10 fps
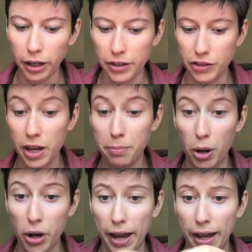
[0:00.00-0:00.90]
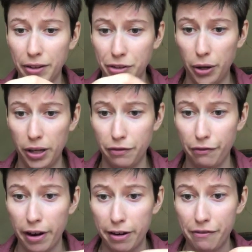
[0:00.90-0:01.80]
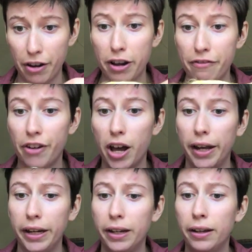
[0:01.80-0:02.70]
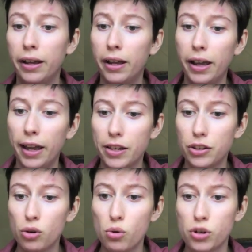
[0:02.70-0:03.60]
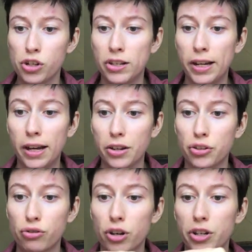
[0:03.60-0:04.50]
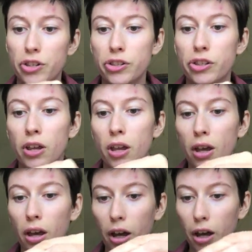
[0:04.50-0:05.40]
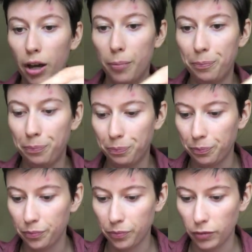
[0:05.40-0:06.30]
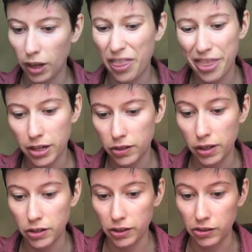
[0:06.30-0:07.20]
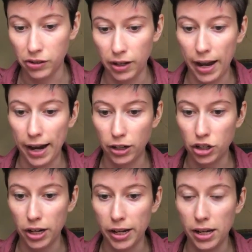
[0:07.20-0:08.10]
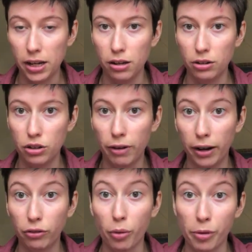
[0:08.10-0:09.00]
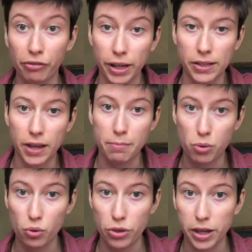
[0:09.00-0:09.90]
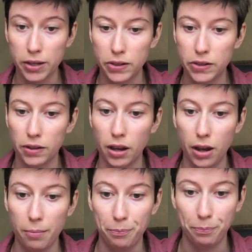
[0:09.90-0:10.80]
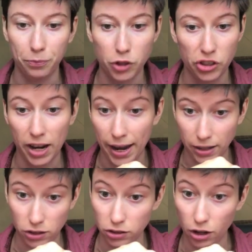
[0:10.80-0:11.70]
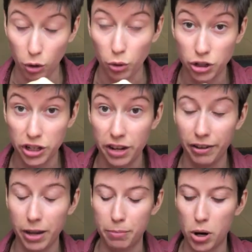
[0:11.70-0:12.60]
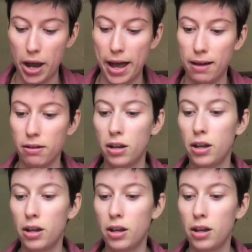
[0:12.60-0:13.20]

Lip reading: It's kid mohair, so it's very, very fine. It's gorgeously lustrous. And this isn't actually direct from a fleece. I bought this just as a quantity of kid mohair.